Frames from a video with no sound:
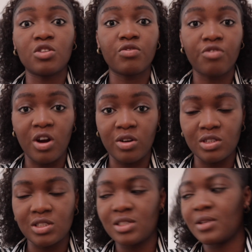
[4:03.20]
of
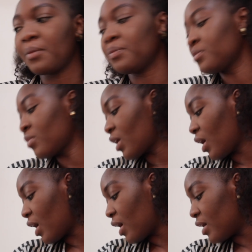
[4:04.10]
route.
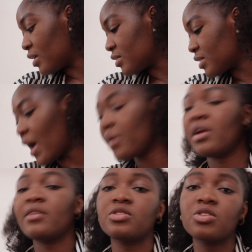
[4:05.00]
And I would
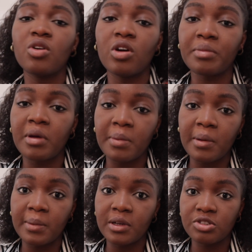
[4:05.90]
have still gone by
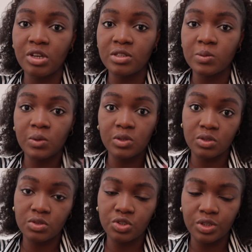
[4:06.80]
public transport
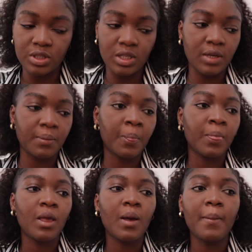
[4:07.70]
to Trotsky.
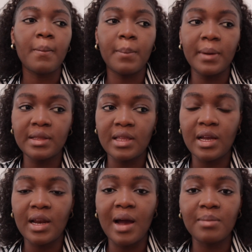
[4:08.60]
But
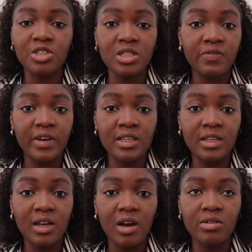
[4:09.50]
then I'm just
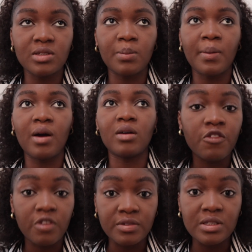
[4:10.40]
finding out
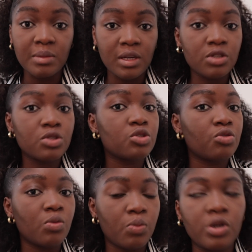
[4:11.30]
about 15 minutes to
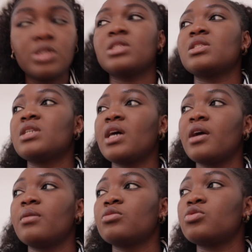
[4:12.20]
reporting
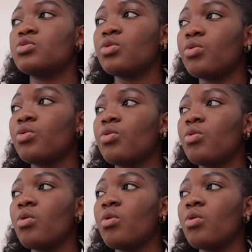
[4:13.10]
time, so